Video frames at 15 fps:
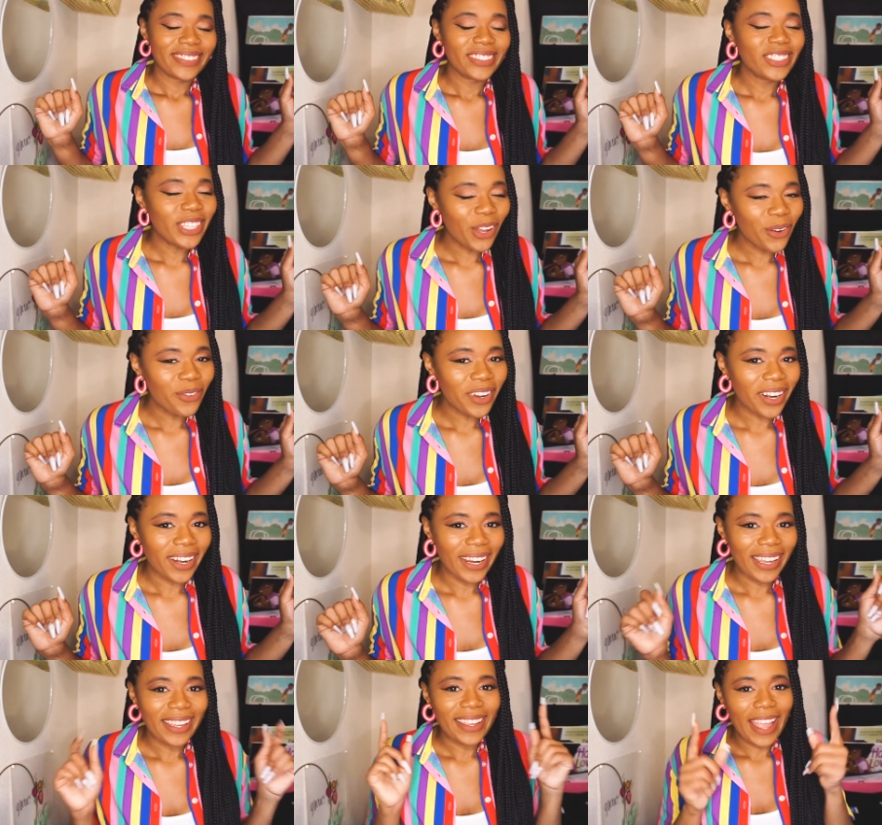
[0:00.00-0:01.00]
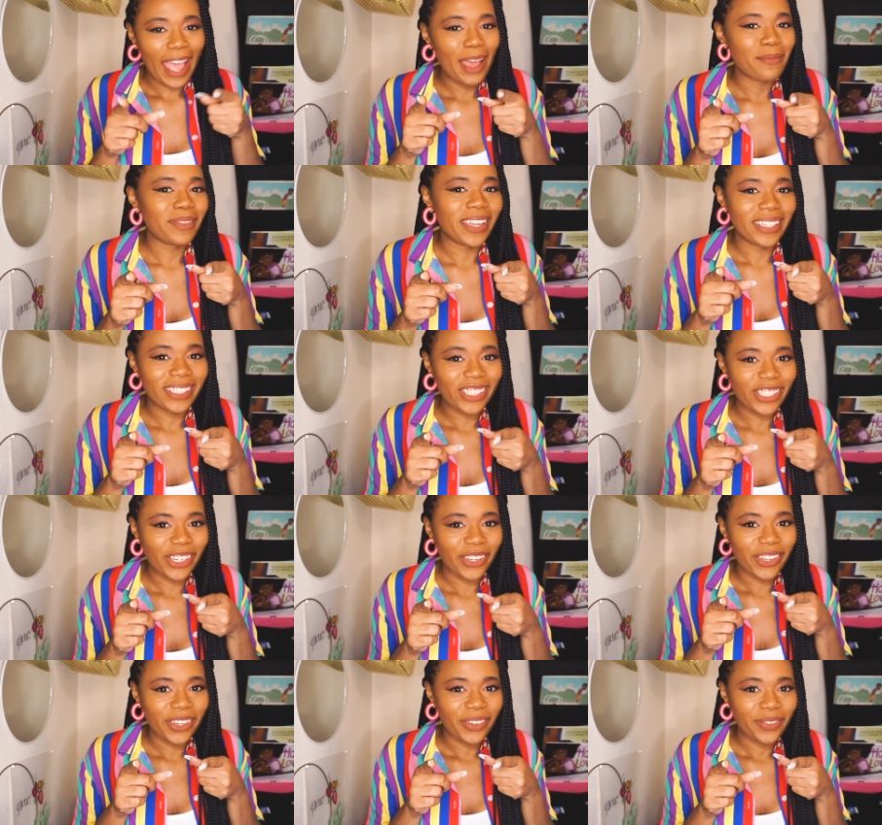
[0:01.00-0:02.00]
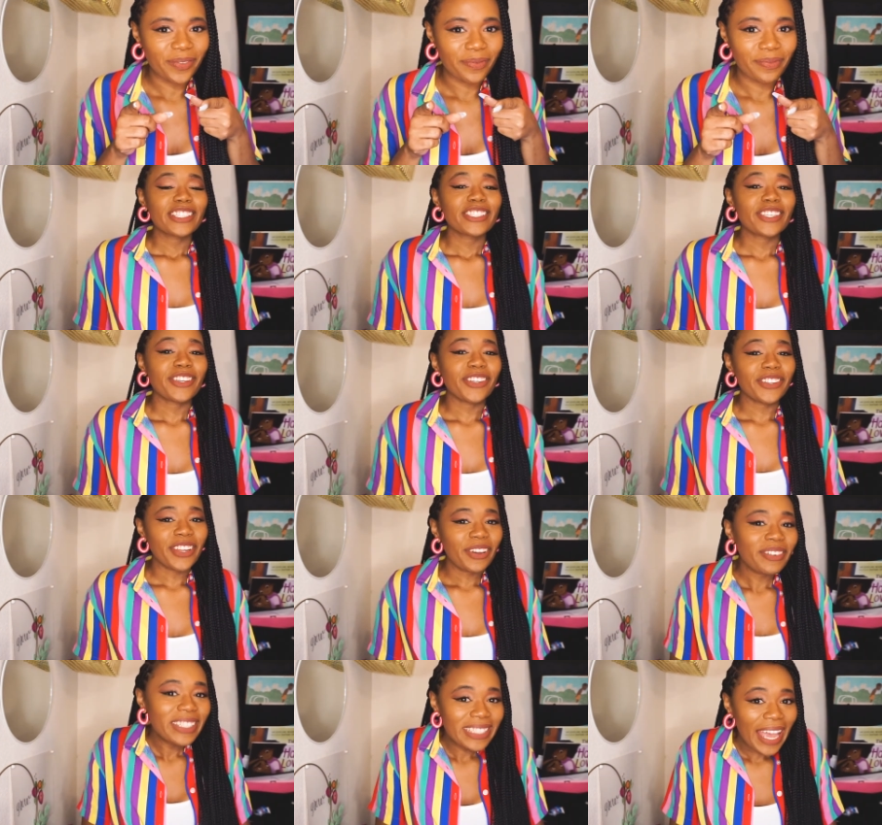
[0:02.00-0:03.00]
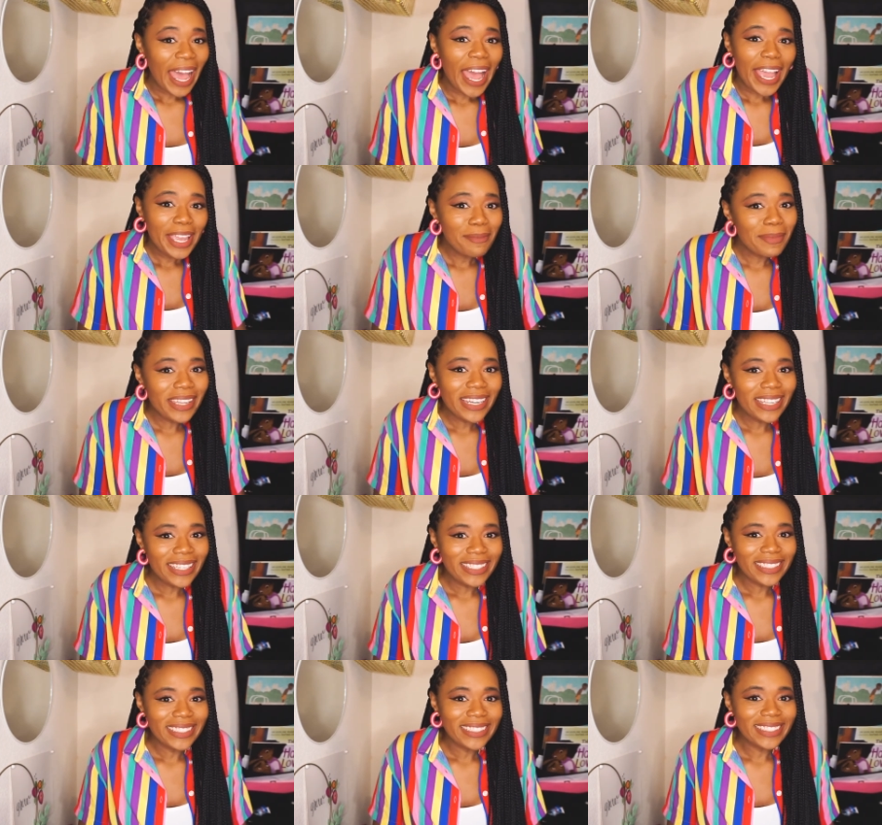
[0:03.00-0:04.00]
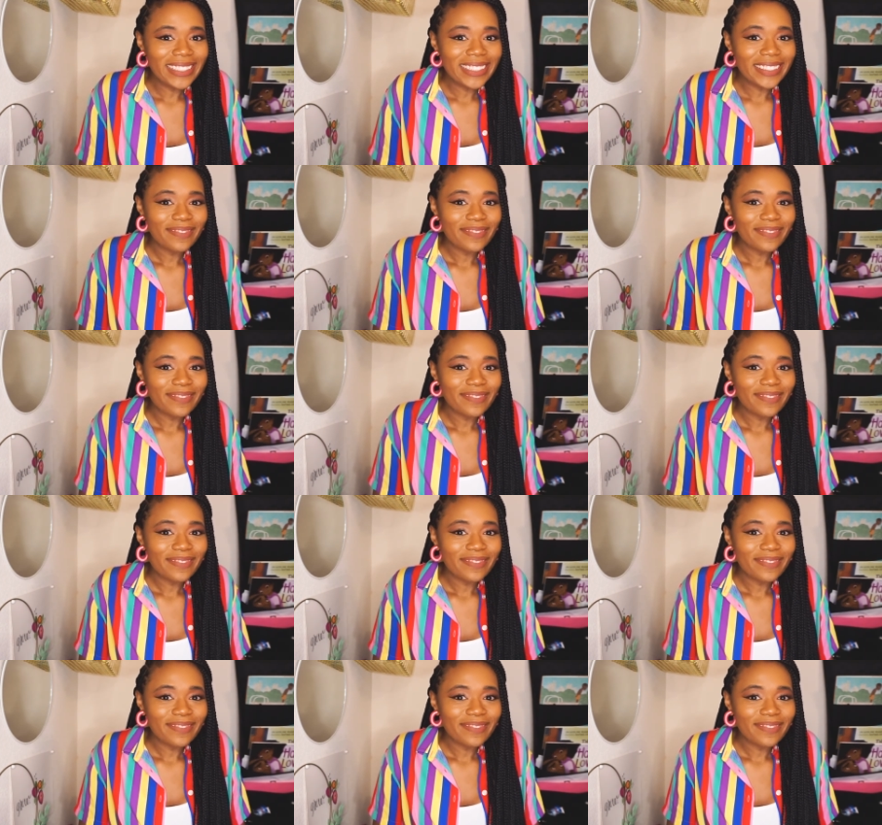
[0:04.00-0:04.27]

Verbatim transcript: Don't worry, I'm gonna show you. So you know what time it is.